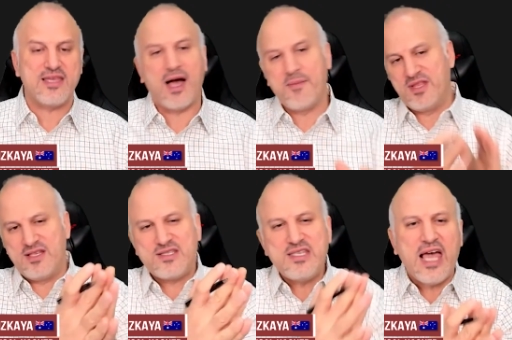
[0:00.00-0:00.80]
I mean,
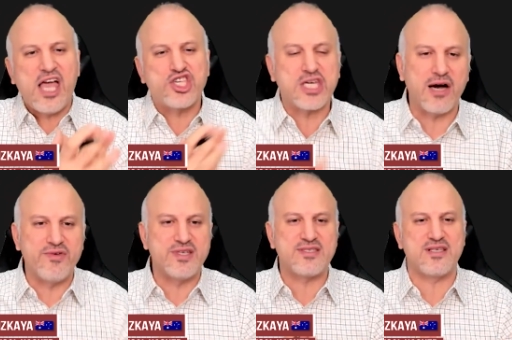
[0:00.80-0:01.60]
CEH
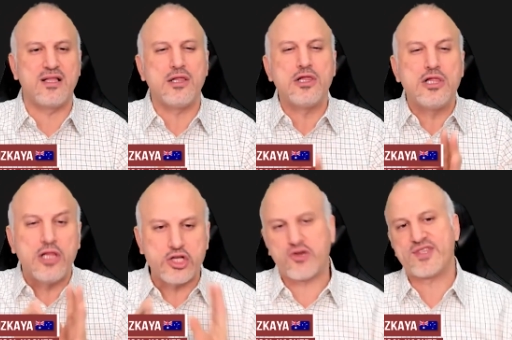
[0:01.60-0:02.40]
covers
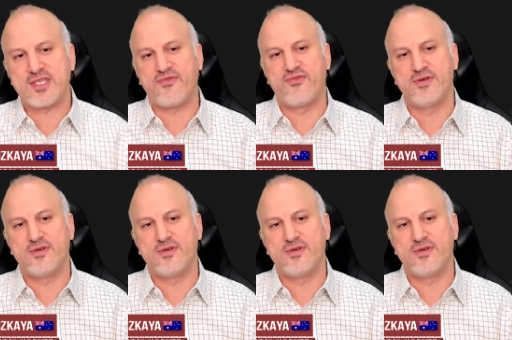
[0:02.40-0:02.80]
lots of stuff.